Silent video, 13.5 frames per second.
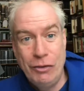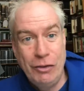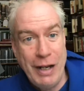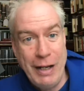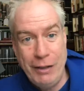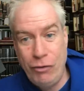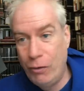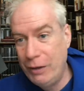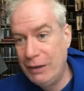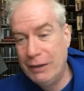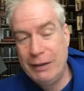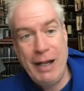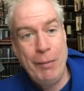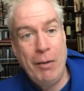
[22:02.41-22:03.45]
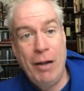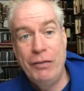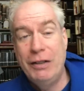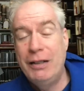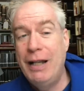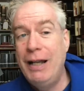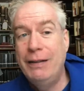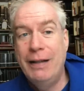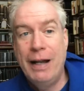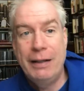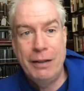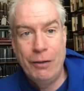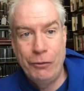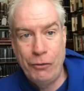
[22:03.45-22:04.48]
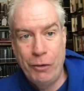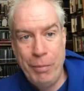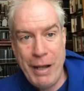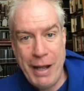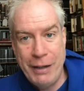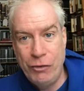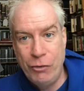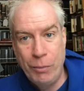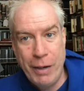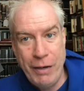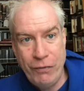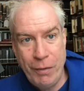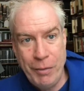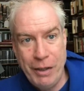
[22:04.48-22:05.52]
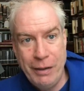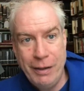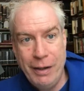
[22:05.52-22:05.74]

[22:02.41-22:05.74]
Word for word: take Joyce's name off it, take that cultural baggage away from it,